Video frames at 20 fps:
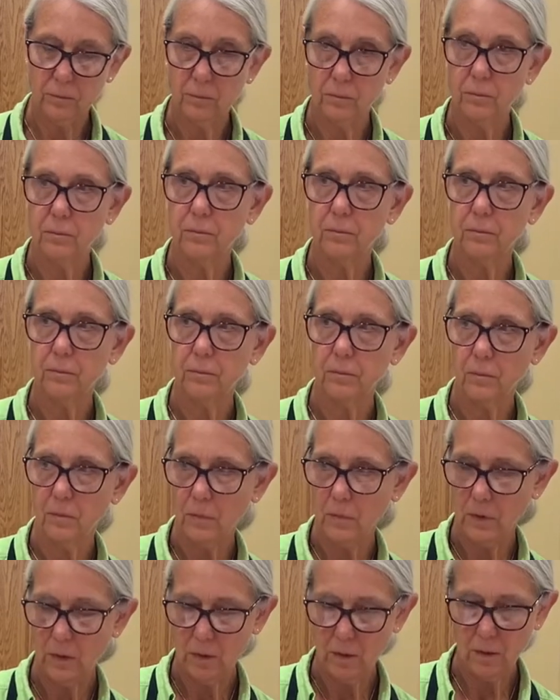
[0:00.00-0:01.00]

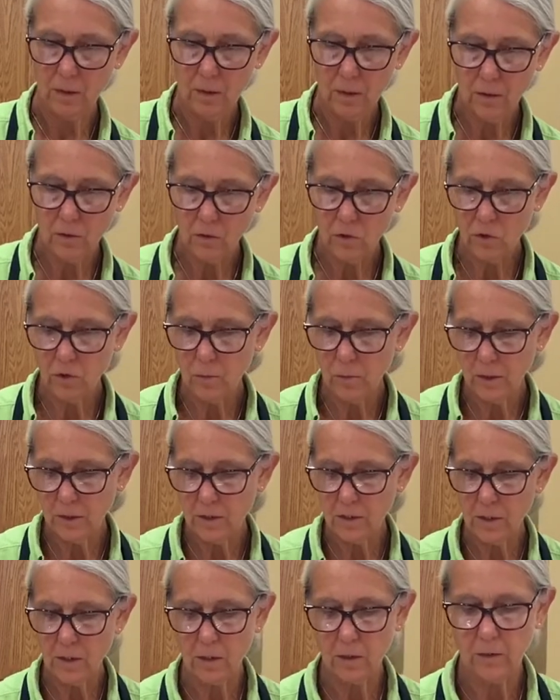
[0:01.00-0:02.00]
There should be a
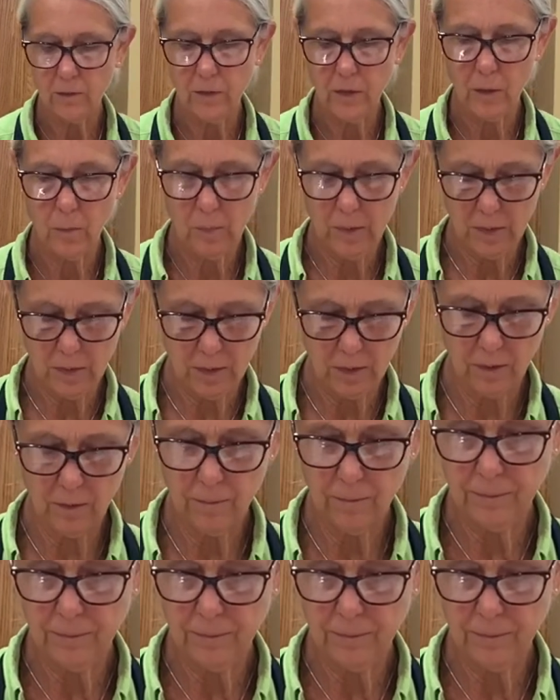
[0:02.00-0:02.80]
towel in that bag.